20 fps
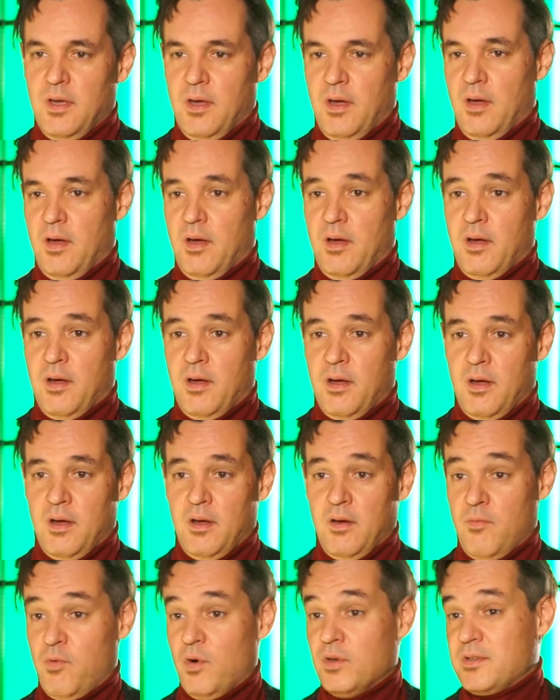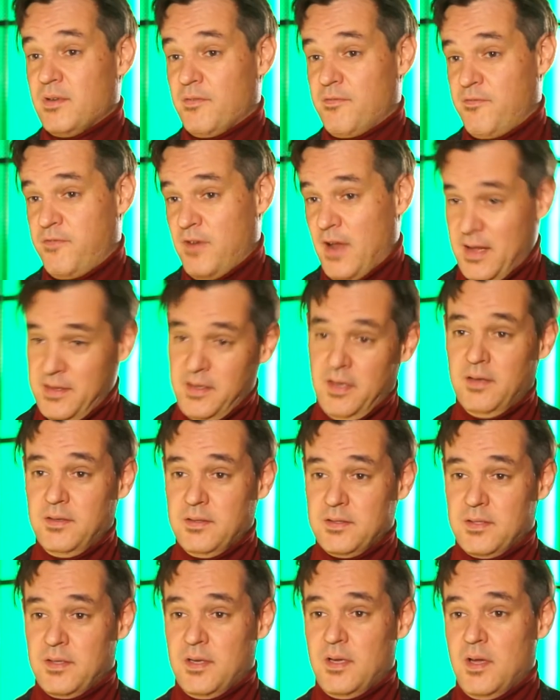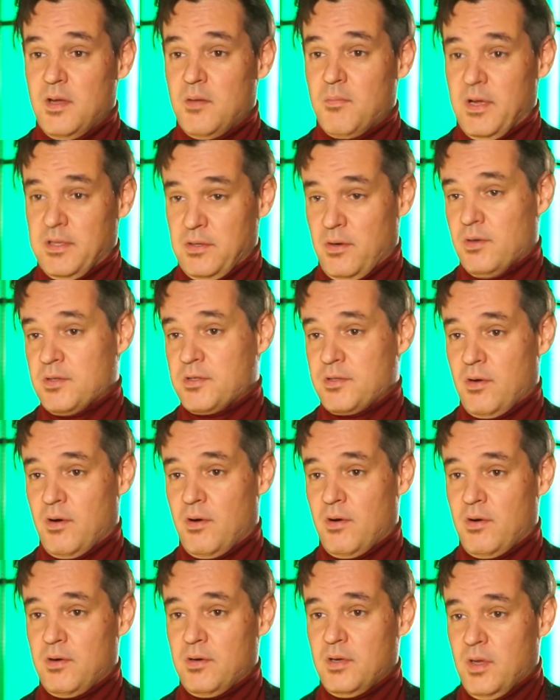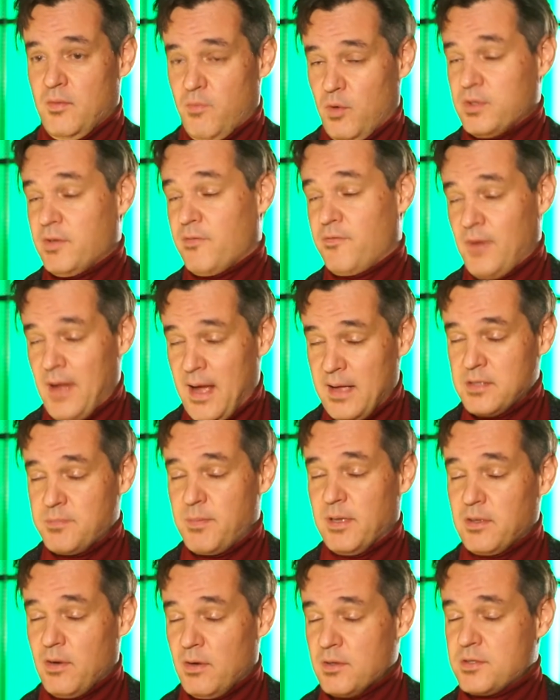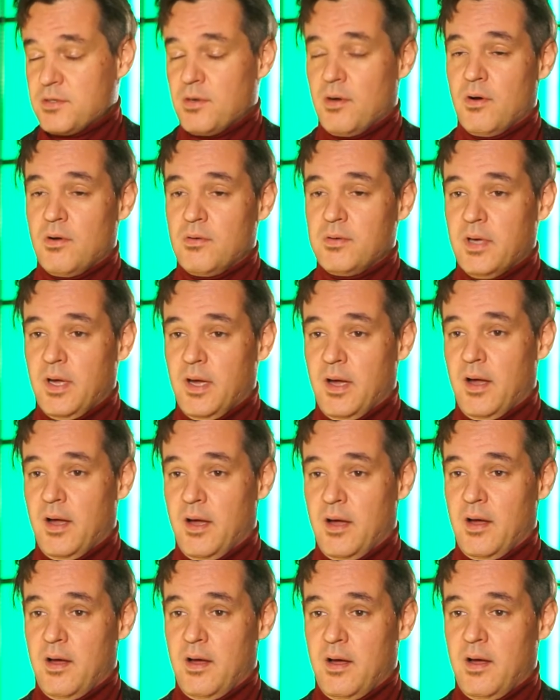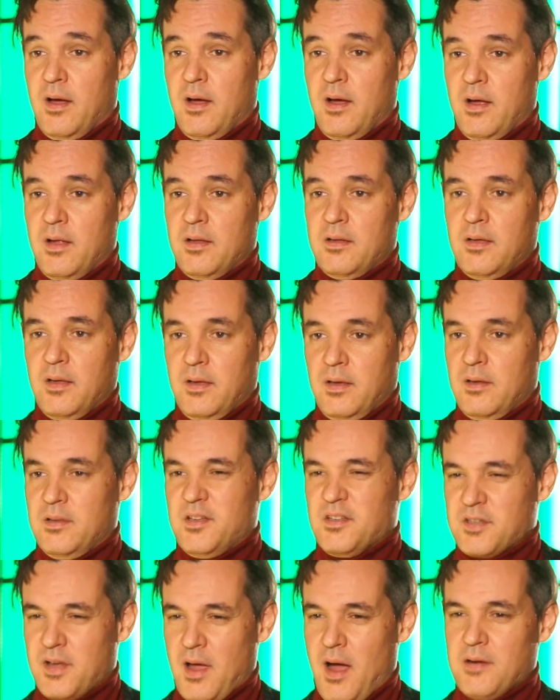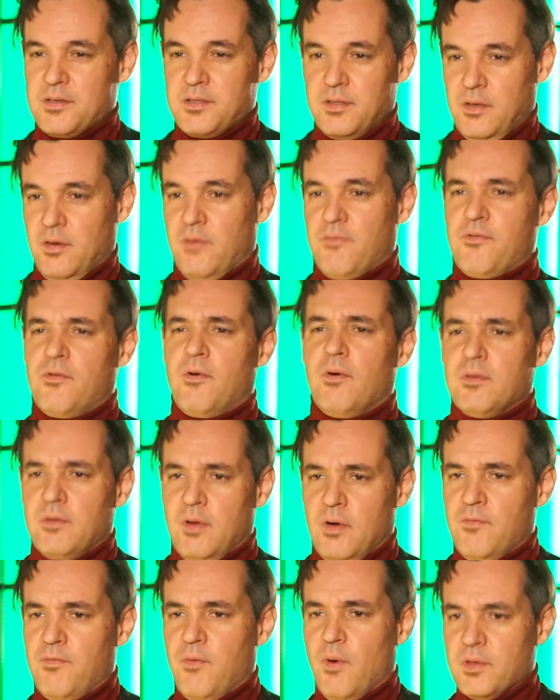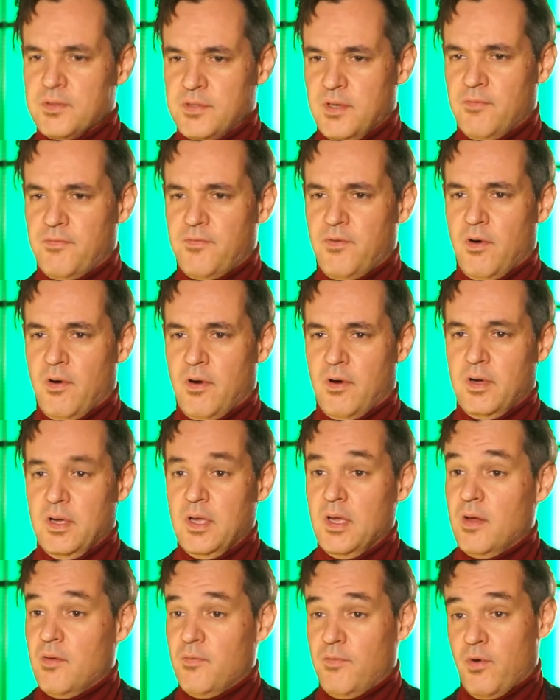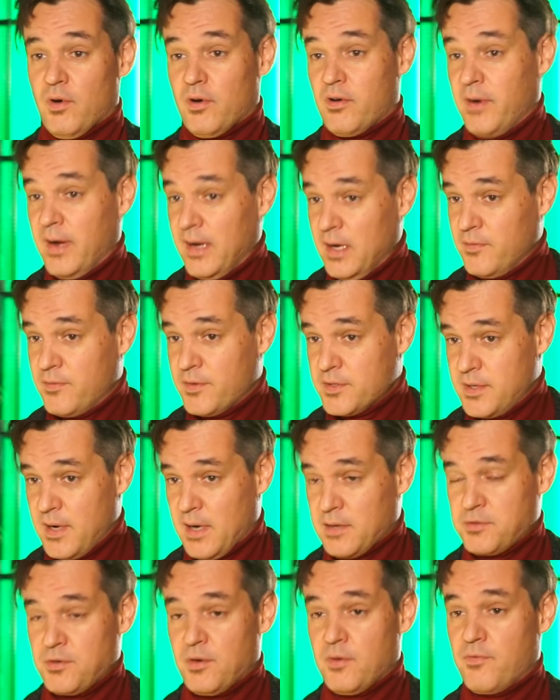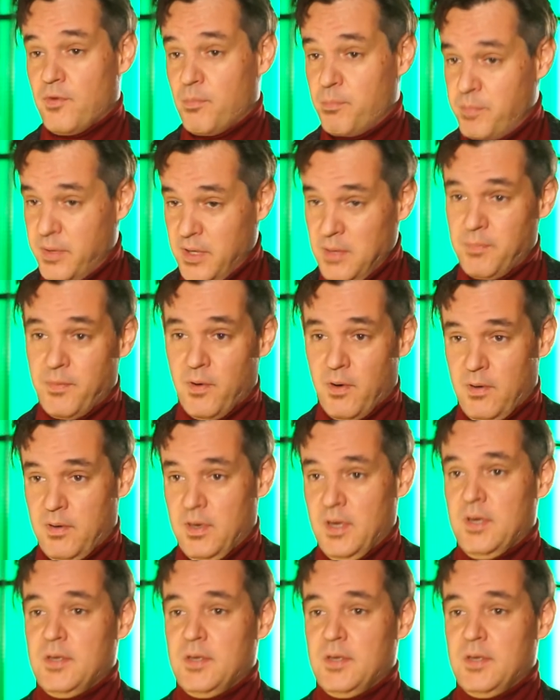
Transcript: Uh, water floodings, but also water floods, but also uh, the, the, scarcity of, of, water for, for green infrastructure, for people.